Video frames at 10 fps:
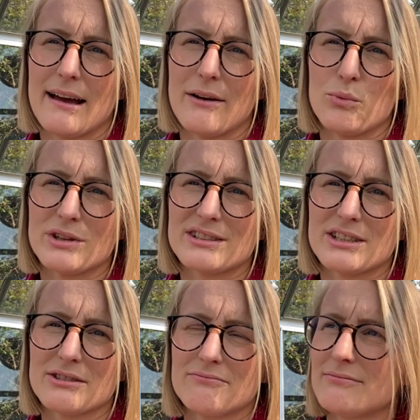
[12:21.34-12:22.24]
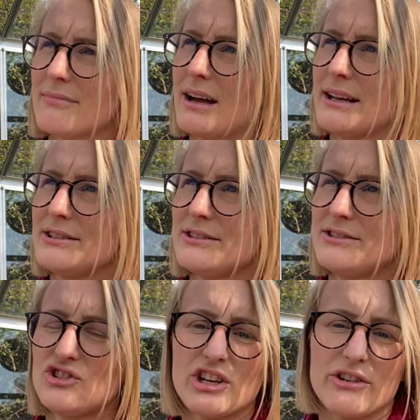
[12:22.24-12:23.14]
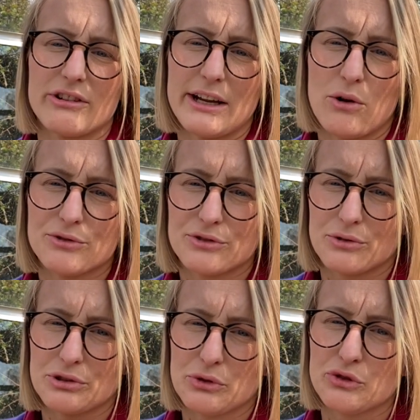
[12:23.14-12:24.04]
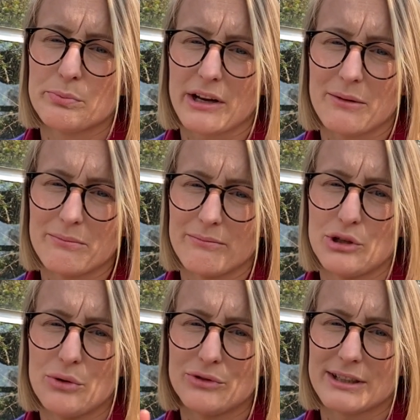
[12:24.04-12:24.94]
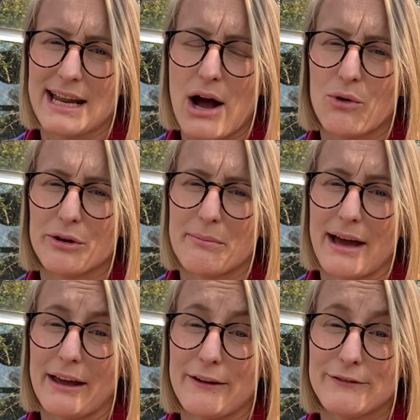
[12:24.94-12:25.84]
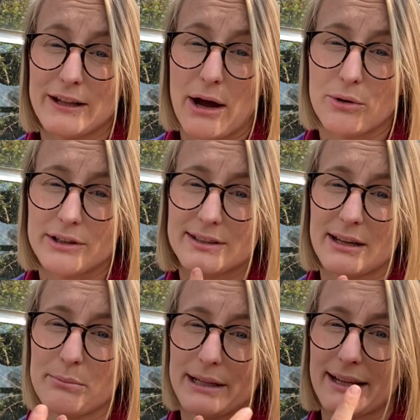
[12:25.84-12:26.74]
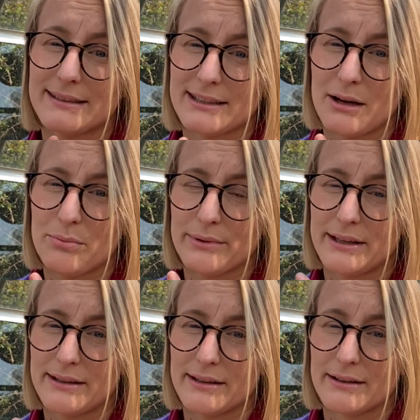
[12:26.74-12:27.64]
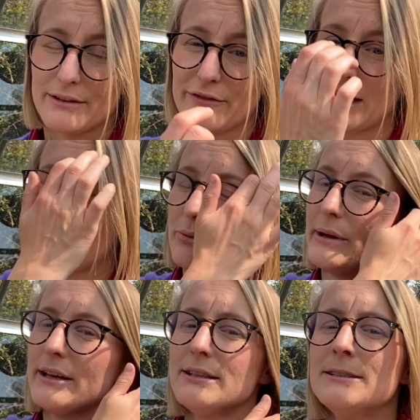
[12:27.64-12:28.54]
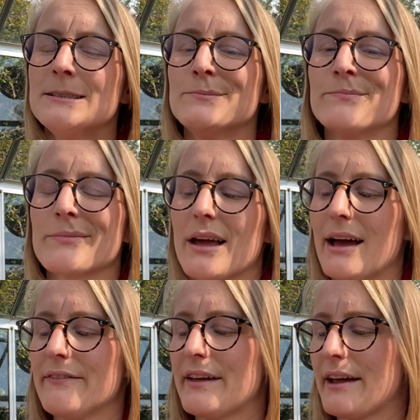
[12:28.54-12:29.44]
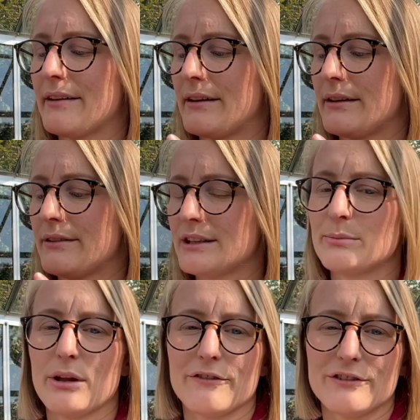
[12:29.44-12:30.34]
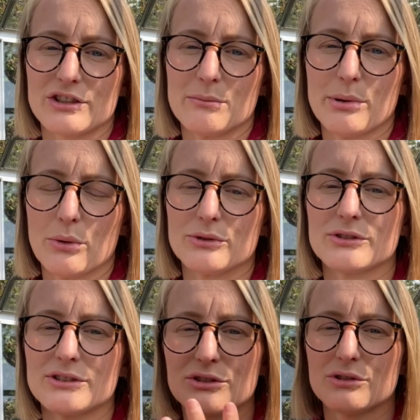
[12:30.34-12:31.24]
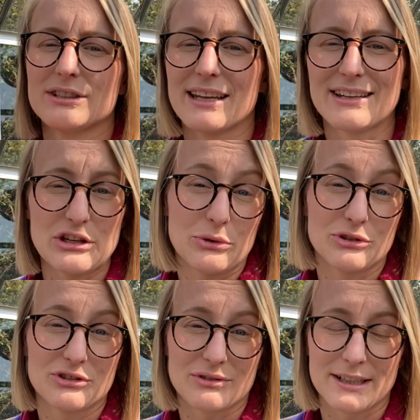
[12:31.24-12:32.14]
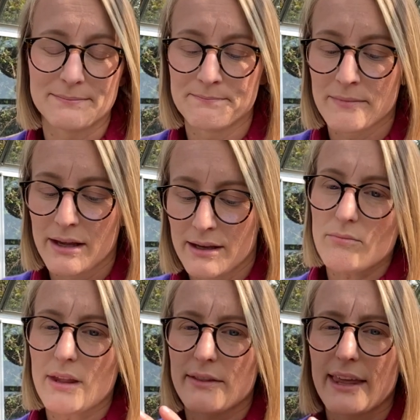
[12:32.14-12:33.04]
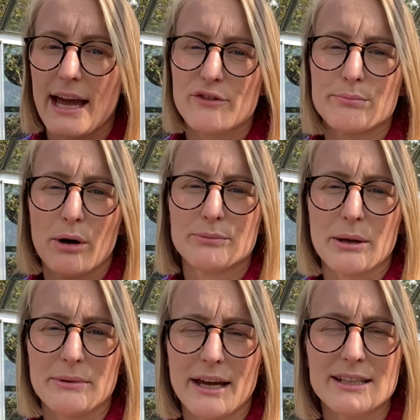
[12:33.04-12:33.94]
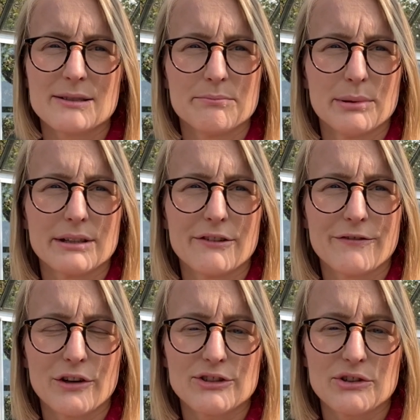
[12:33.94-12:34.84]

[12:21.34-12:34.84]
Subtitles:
which I generally also don't use, but I'm using now on my flowers that I'm planting up in the flower bed, and then this bloodfish and bone. So it's good to get it used, right? They haven't popped up yet, but the first